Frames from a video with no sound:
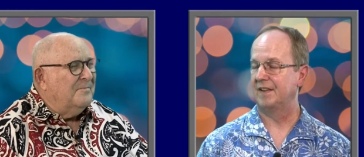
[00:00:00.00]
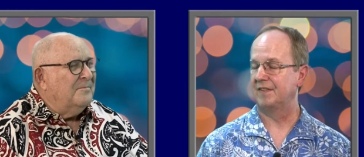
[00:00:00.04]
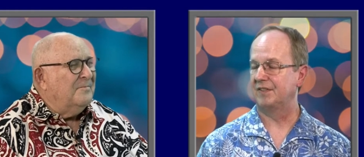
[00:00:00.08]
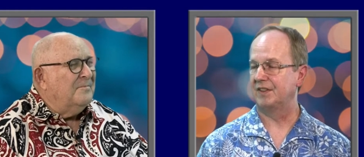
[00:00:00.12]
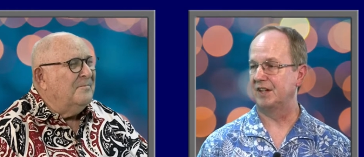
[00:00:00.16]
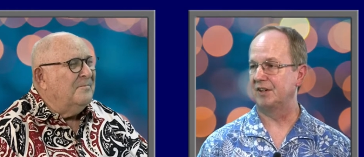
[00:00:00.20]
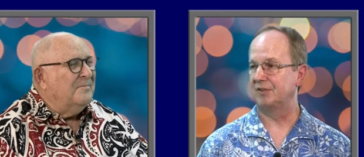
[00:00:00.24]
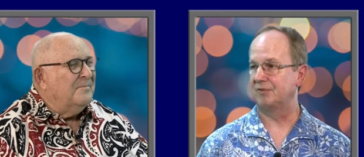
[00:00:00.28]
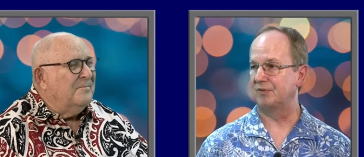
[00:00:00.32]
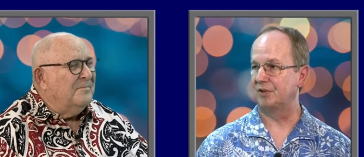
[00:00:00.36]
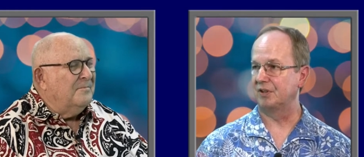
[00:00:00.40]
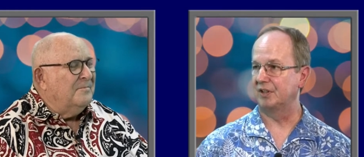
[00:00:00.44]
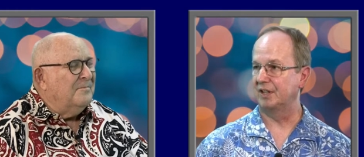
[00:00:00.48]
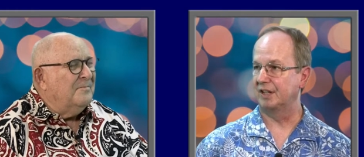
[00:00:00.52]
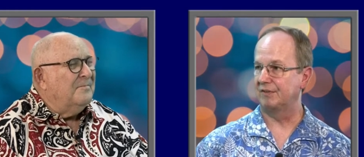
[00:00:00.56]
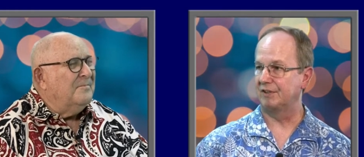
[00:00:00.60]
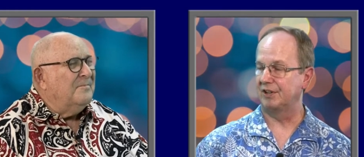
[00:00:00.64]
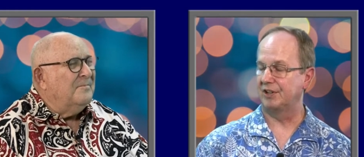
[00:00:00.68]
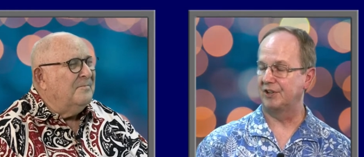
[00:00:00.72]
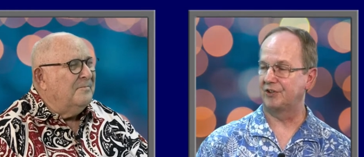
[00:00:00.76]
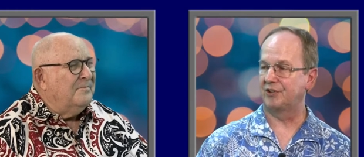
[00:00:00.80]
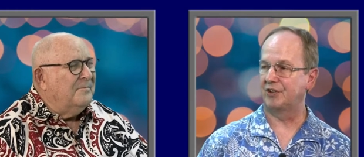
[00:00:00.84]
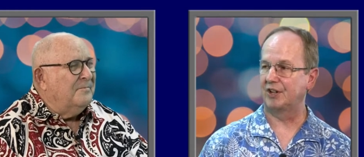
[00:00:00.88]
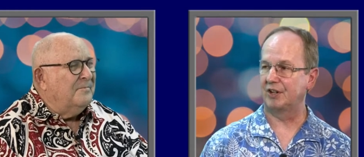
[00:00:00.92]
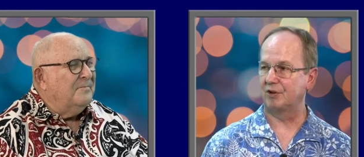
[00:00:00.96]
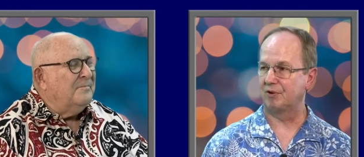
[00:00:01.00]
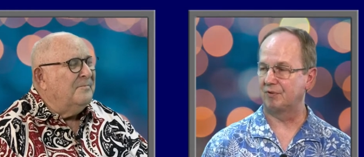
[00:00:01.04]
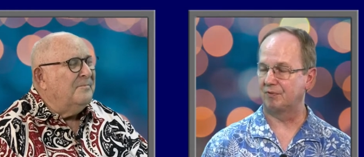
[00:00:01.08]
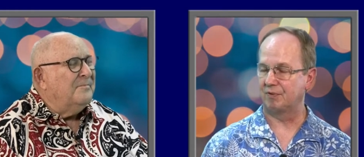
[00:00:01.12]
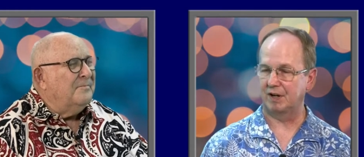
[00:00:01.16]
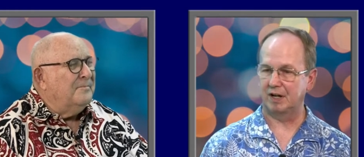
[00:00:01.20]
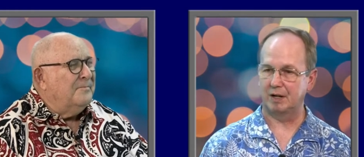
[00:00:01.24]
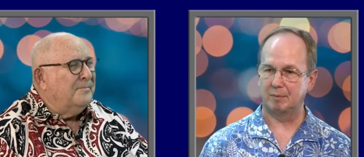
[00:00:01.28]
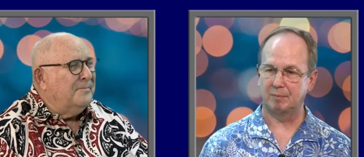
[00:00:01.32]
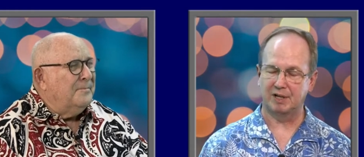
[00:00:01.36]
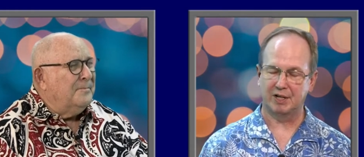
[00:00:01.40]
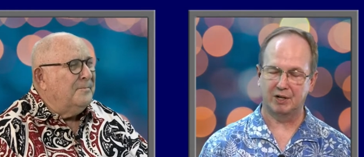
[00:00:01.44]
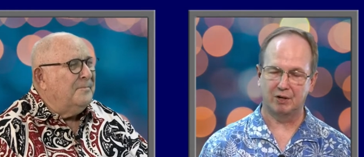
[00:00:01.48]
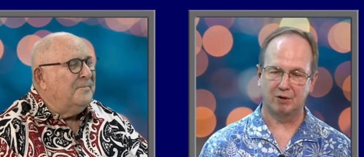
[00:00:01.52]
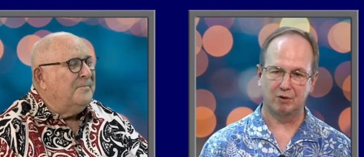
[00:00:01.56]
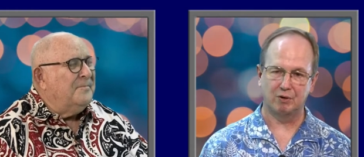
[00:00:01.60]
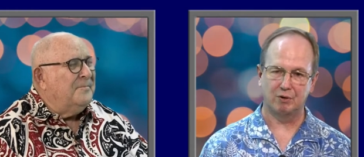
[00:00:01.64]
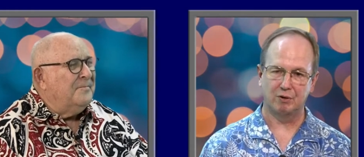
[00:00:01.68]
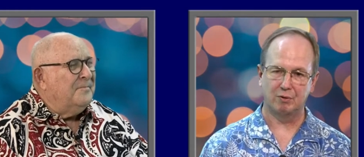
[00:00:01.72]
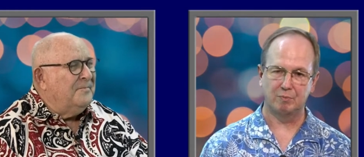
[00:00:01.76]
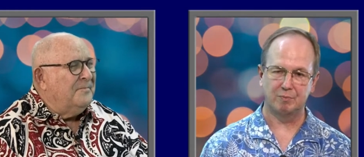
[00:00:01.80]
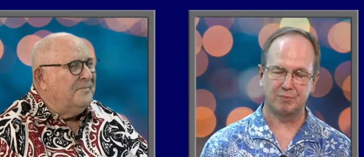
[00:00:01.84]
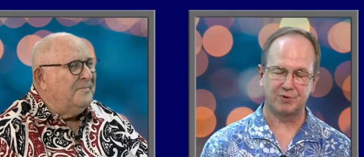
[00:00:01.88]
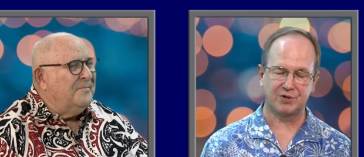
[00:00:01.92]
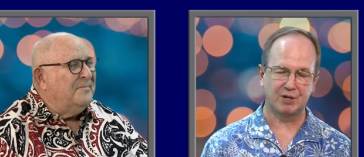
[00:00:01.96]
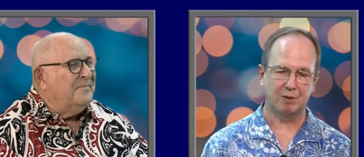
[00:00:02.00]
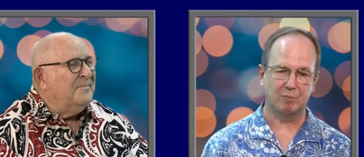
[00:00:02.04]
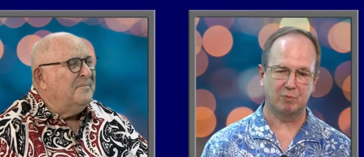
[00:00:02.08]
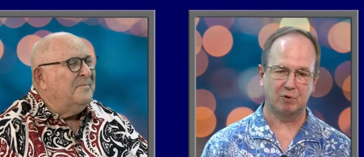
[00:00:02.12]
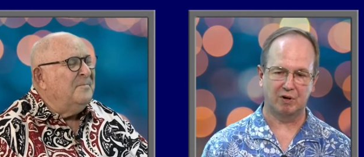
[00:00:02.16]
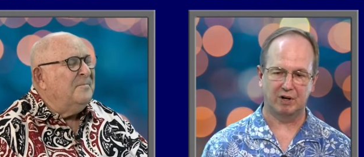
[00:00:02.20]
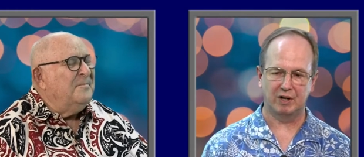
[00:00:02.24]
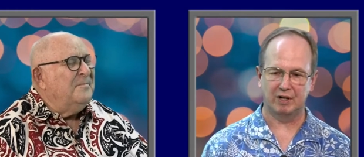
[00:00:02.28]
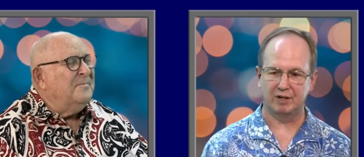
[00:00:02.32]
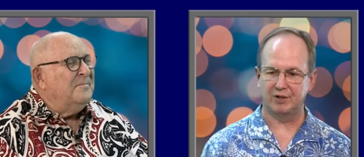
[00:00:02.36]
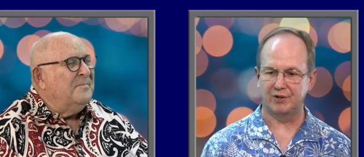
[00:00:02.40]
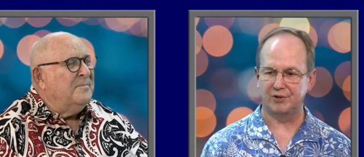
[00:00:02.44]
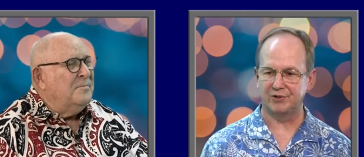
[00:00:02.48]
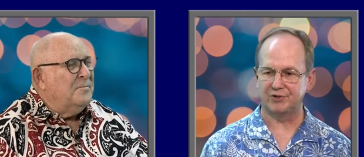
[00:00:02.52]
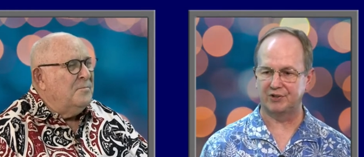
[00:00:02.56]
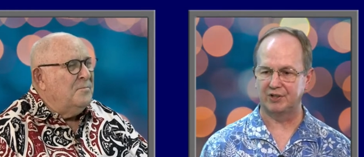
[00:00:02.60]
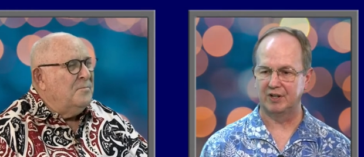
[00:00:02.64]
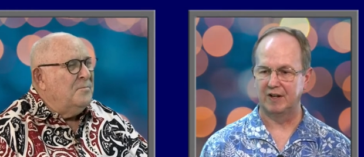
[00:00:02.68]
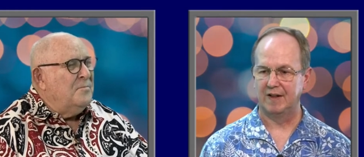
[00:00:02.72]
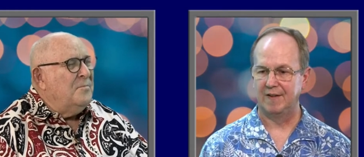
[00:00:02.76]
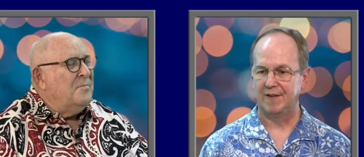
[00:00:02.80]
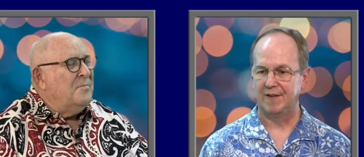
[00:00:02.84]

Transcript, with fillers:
Speaker 1: than if you live in a single family home somewhere else.